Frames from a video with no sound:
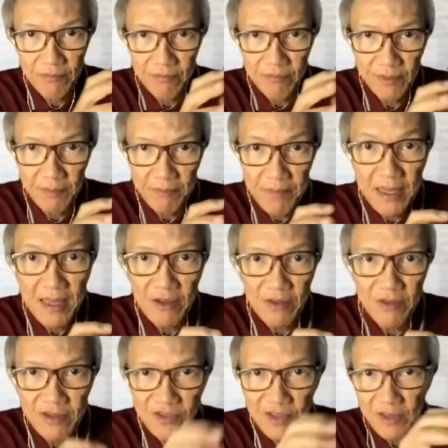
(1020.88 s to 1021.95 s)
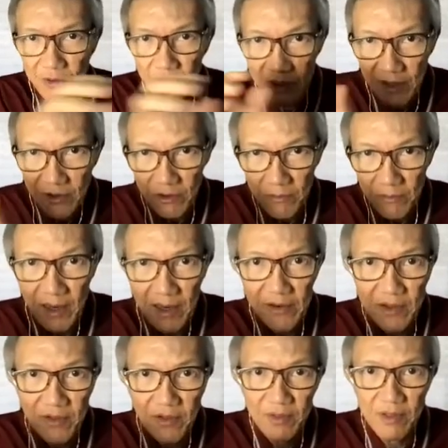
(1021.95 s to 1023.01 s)
the biggest digit to the smallest
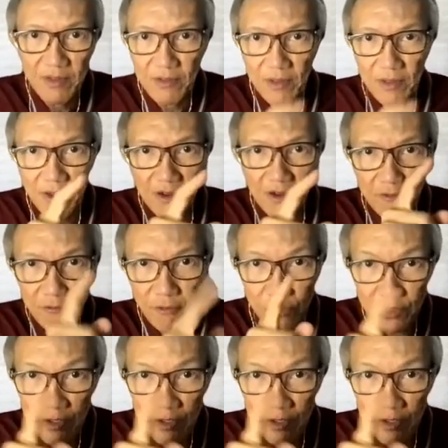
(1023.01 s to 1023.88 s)
digit is 4, 3,